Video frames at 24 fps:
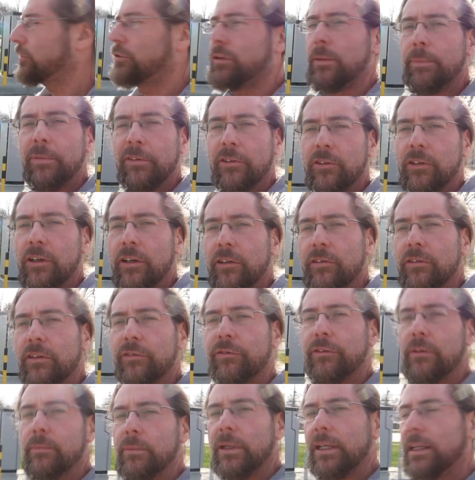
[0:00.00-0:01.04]
a triple charger
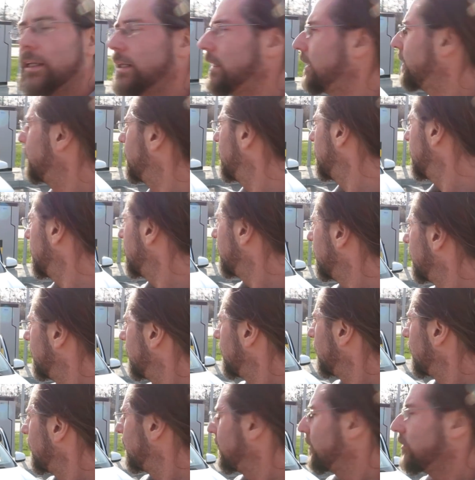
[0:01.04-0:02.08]
from Allego.
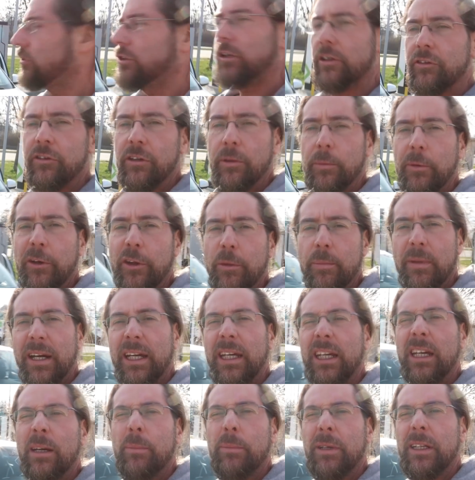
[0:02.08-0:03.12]
Charging with
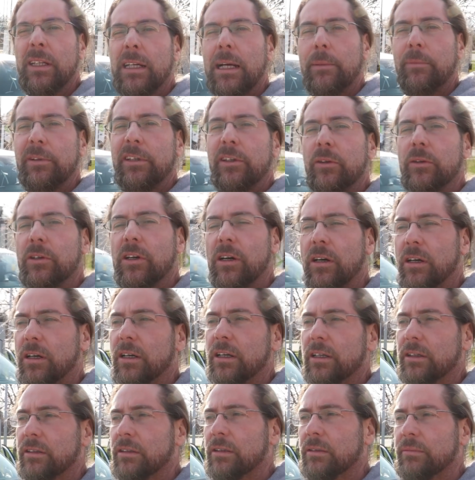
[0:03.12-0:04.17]
my EMBW
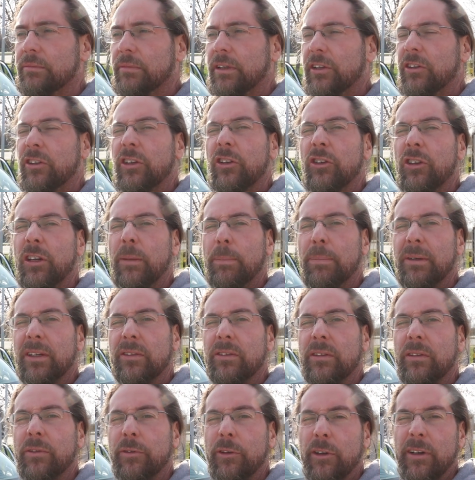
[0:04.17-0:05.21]
card. It's the
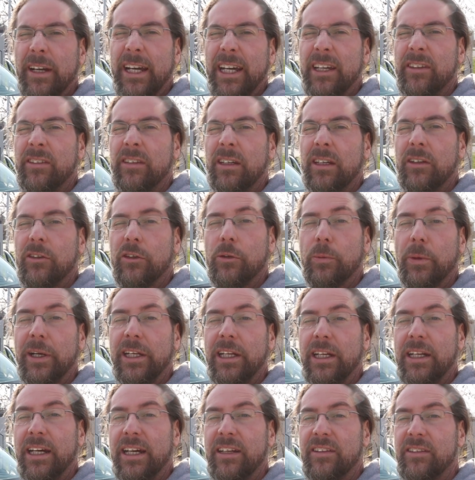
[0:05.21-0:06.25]
cheapest for AC. It's
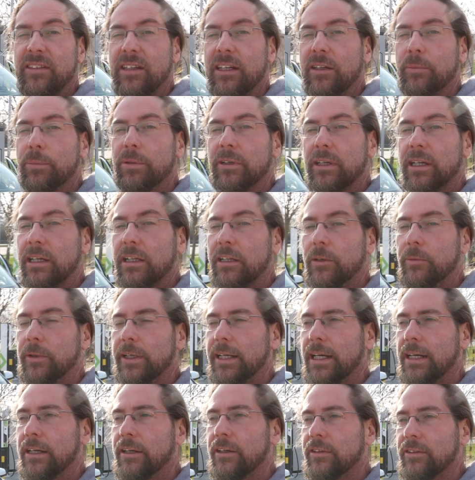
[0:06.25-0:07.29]
29 cents per
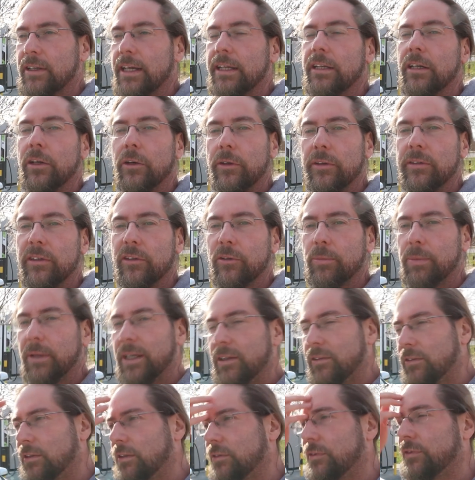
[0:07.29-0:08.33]
kilowatt hours. I know it's
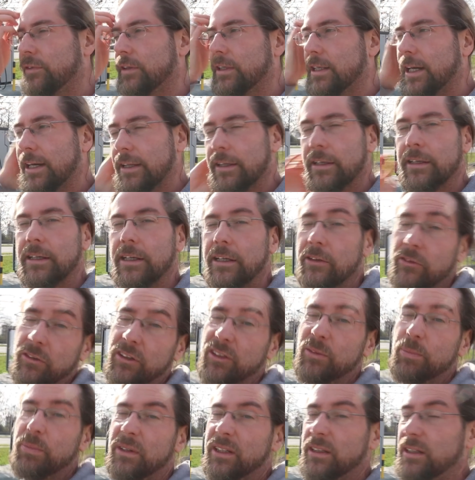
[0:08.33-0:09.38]
expensive in other
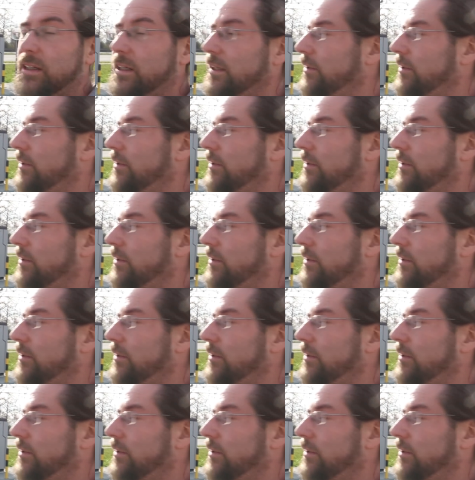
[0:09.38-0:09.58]
countries, but